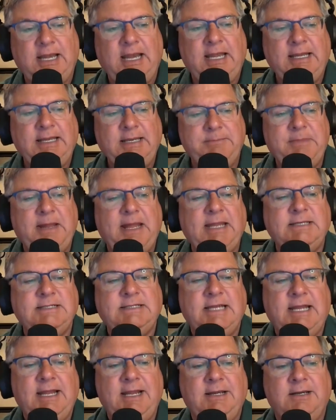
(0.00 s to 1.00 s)
and he
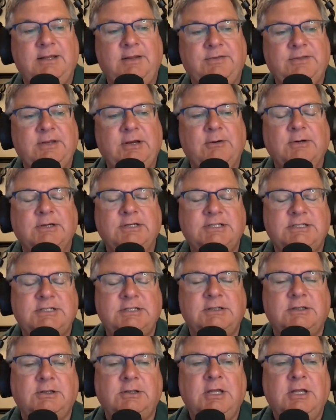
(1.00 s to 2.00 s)
maintained that there is
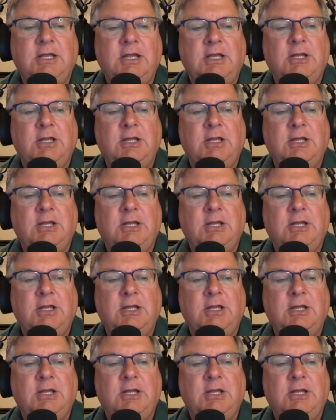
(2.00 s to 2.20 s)
still